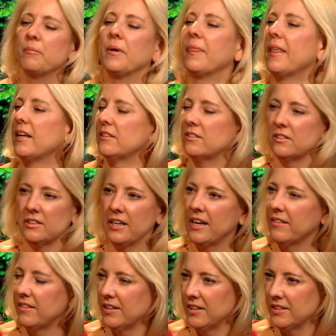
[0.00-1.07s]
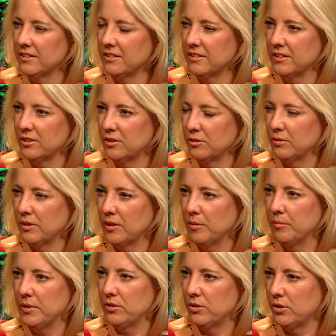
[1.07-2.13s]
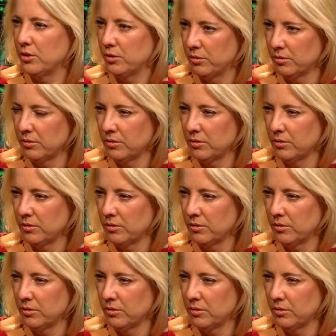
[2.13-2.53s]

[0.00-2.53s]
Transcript: But that's not the instance with the Mizo.